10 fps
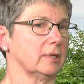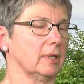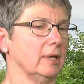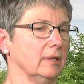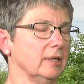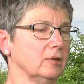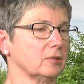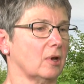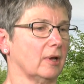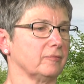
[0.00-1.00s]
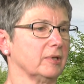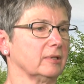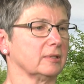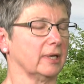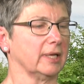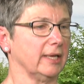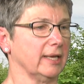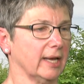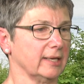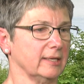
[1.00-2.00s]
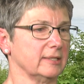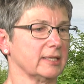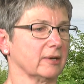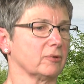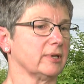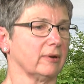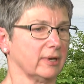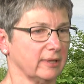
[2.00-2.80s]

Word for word: in his office, and he had his secretary.